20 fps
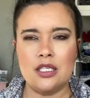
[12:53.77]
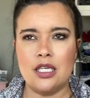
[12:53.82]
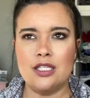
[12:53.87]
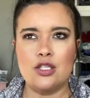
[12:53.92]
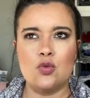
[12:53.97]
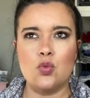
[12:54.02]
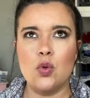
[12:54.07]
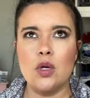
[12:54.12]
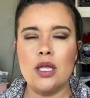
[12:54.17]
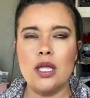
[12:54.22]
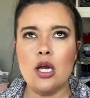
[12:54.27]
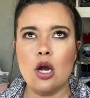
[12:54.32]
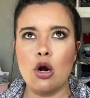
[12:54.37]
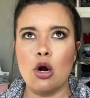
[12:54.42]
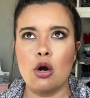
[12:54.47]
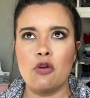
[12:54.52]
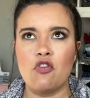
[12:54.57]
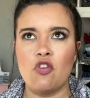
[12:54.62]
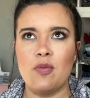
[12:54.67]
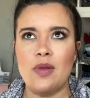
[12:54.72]
It's really
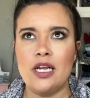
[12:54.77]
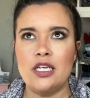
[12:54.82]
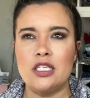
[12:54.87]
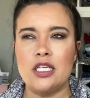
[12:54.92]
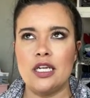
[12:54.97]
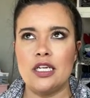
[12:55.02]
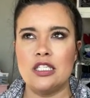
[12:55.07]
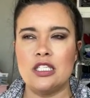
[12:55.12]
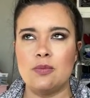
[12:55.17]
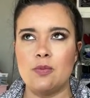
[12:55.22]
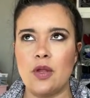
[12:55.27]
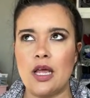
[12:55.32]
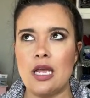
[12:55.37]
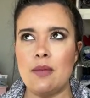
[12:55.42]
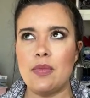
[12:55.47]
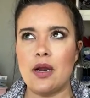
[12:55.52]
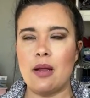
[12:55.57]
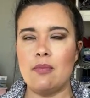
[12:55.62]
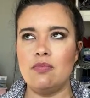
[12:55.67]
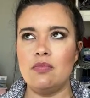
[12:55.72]
hard for me to
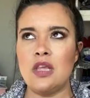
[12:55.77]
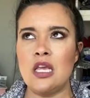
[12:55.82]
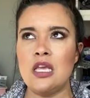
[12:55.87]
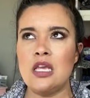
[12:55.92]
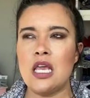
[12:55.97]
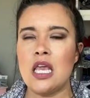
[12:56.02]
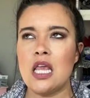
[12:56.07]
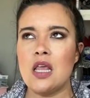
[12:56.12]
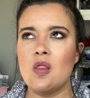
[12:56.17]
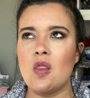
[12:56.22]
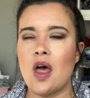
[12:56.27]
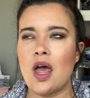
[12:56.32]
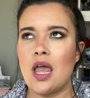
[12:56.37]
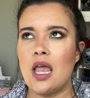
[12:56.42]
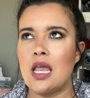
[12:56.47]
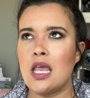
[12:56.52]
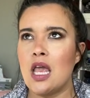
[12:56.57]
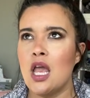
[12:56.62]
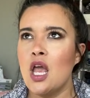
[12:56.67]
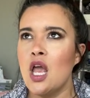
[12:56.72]
explain, but I'm thinking
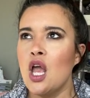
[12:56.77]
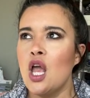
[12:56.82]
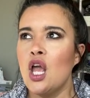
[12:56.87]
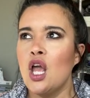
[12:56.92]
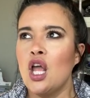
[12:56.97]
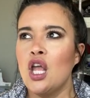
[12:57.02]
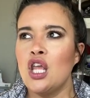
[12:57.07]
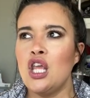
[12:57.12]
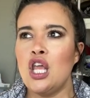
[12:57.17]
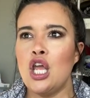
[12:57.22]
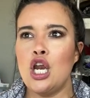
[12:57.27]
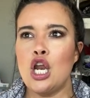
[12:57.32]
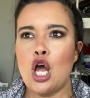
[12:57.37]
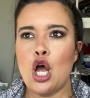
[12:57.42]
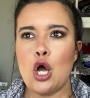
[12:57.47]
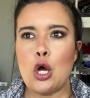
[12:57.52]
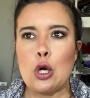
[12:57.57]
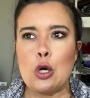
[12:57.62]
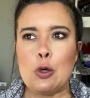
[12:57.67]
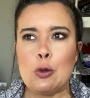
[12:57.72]
like, you
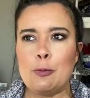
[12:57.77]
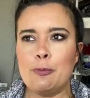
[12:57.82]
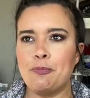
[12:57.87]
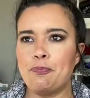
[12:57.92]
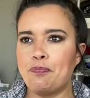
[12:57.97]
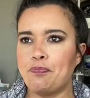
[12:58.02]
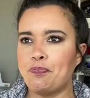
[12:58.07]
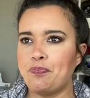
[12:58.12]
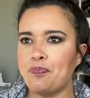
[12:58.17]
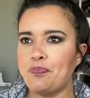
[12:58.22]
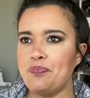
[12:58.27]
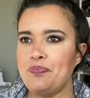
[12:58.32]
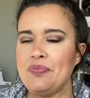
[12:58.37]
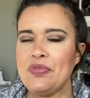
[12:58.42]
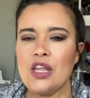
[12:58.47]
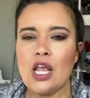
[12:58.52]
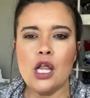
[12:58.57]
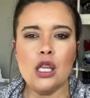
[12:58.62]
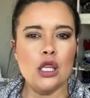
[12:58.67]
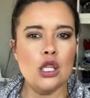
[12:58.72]
know,
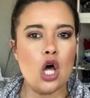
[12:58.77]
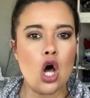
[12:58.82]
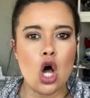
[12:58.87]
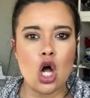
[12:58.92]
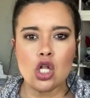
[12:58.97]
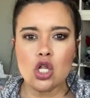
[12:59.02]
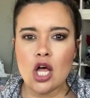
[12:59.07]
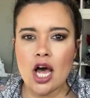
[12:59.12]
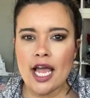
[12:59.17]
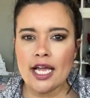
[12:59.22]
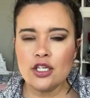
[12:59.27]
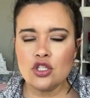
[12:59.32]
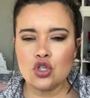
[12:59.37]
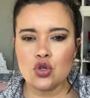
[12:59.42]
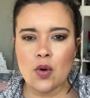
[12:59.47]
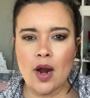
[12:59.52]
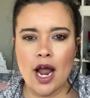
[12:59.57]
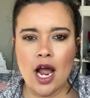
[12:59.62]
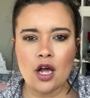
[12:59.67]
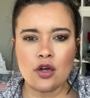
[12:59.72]
long line
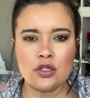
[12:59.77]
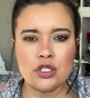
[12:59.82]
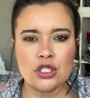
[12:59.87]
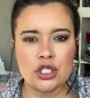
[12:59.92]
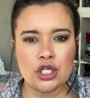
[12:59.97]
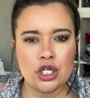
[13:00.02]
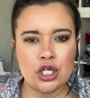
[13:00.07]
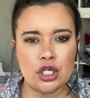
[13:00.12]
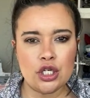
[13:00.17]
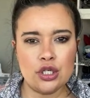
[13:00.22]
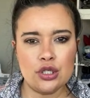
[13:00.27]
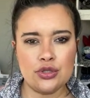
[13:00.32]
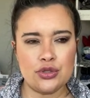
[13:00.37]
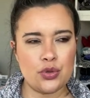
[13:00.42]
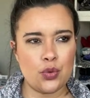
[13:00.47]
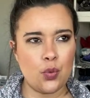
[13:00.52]
trousers